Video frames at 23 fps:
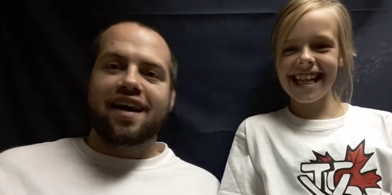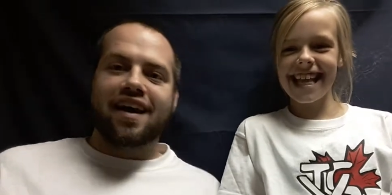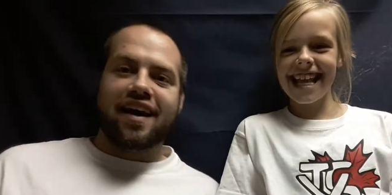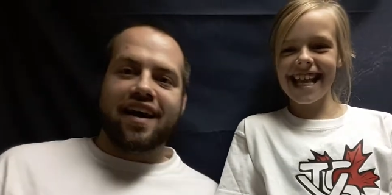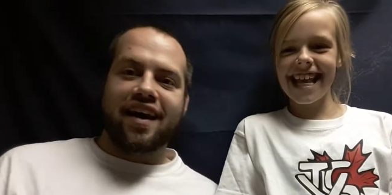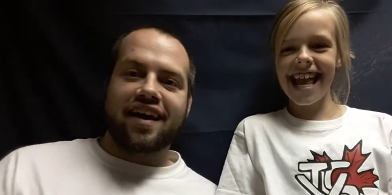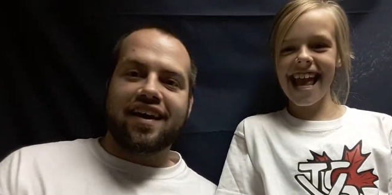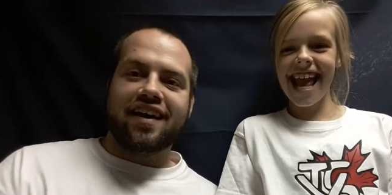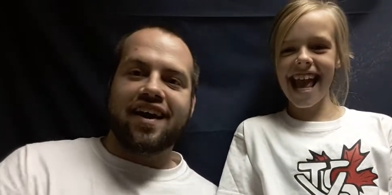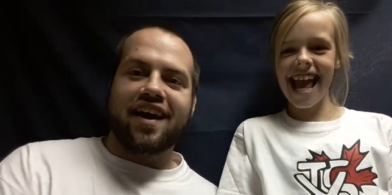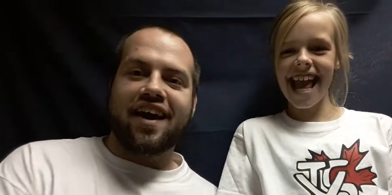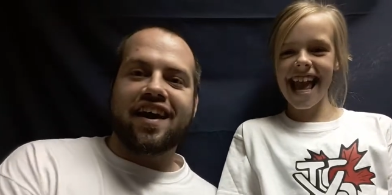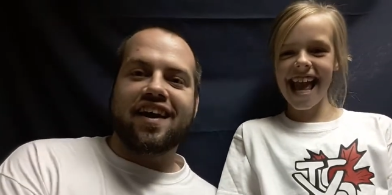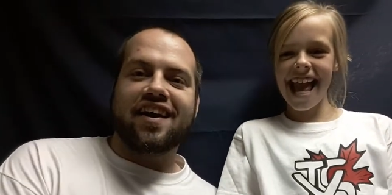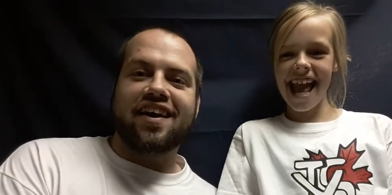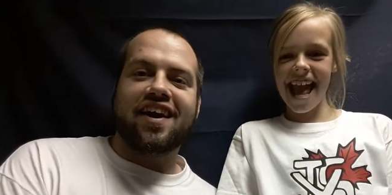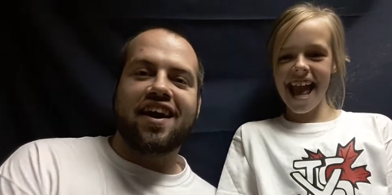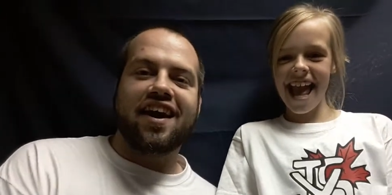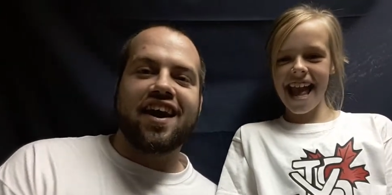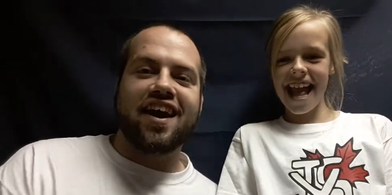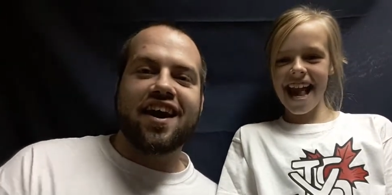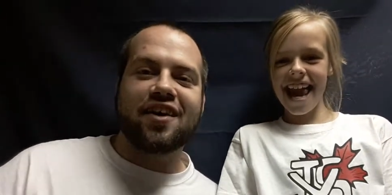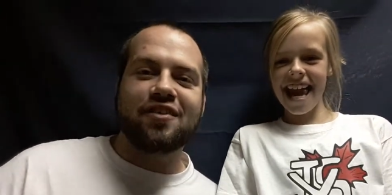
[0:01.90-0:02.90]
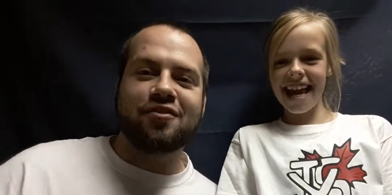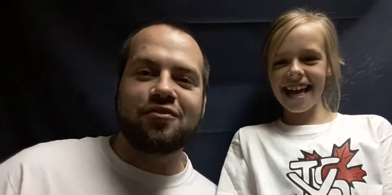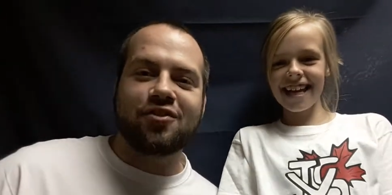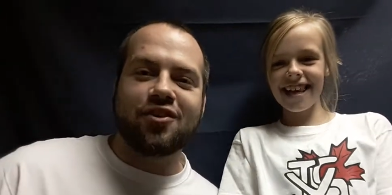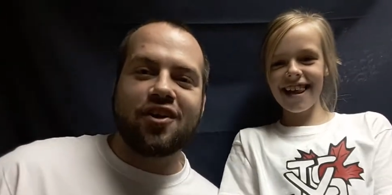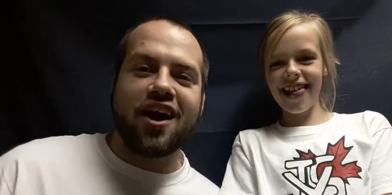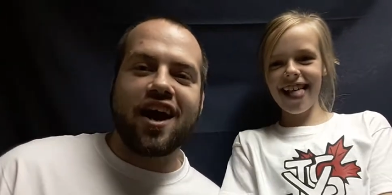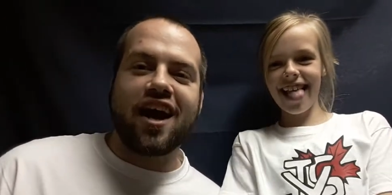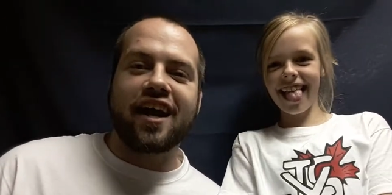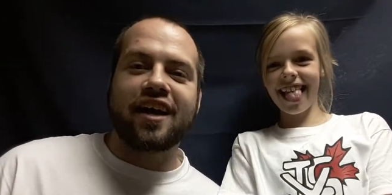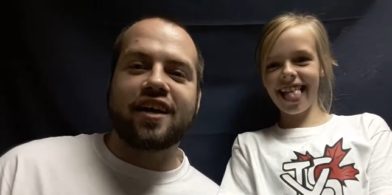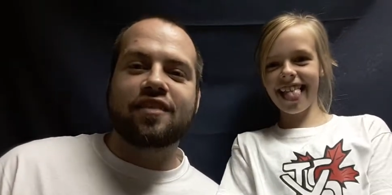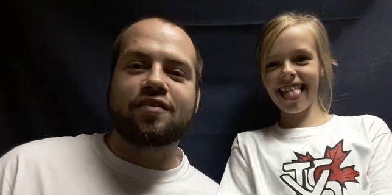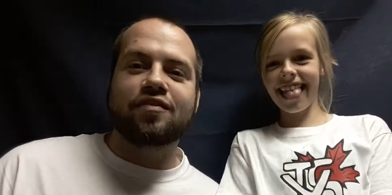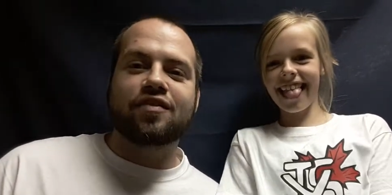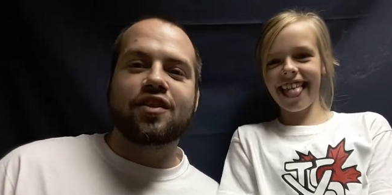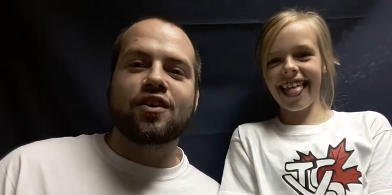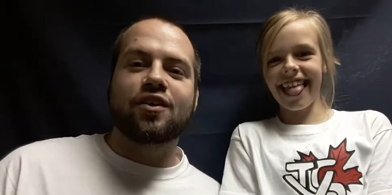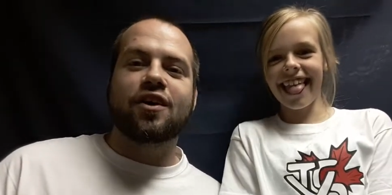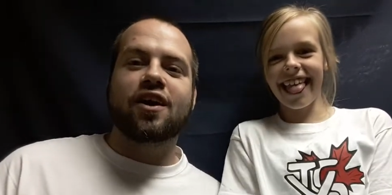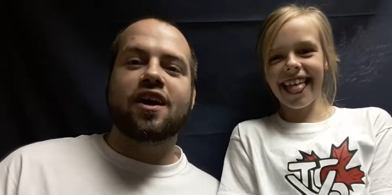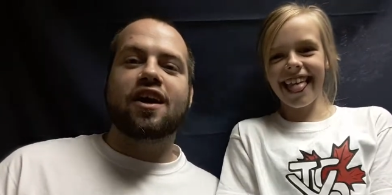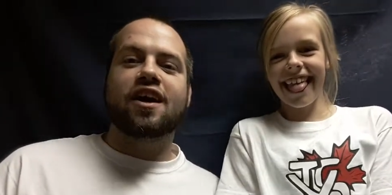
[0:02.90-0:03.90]
Speaker 1: Hey, hey, hey, variety
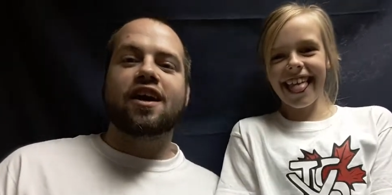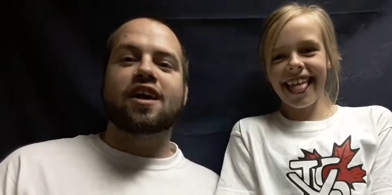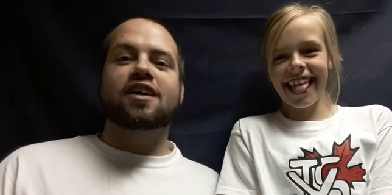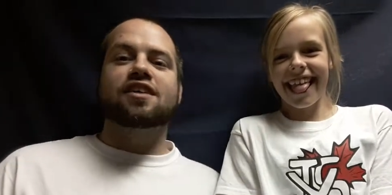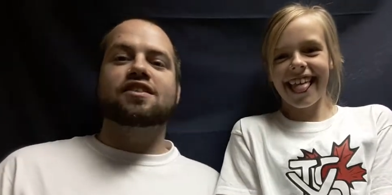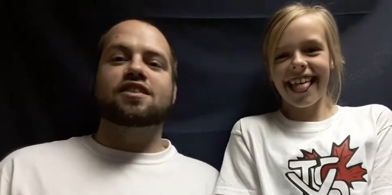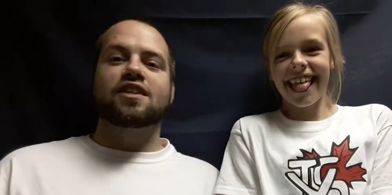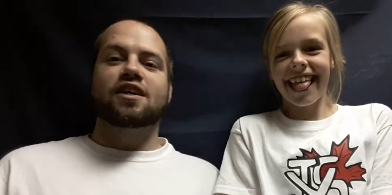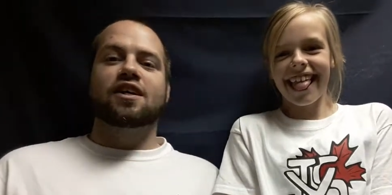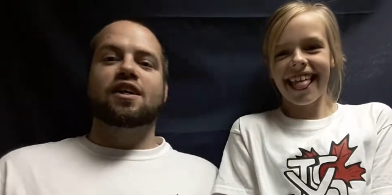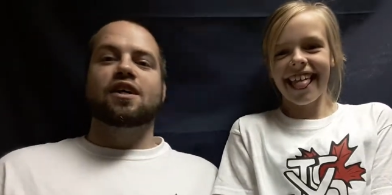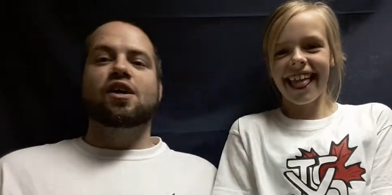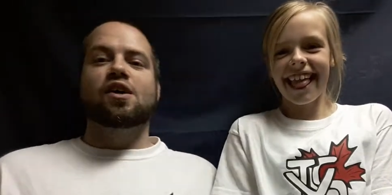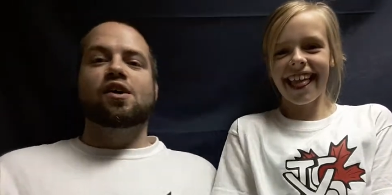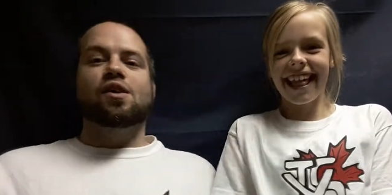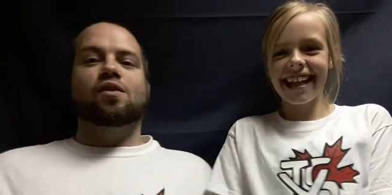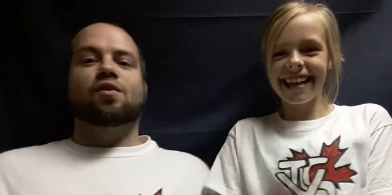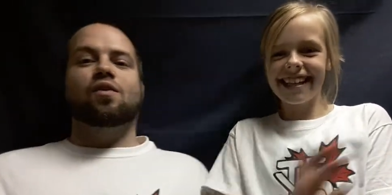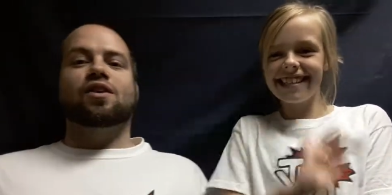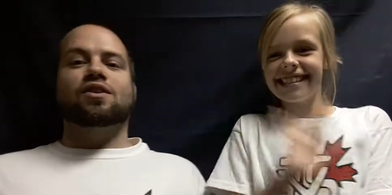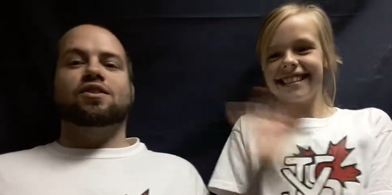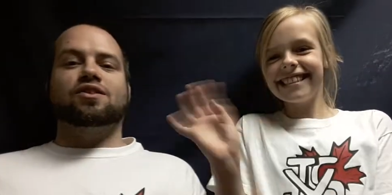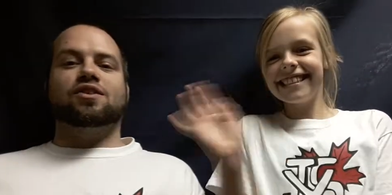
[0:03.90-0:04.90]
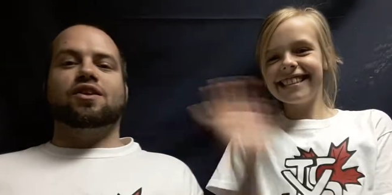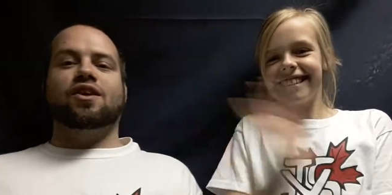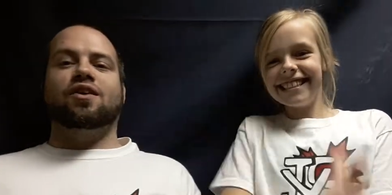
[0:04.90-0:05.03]
viewers! What's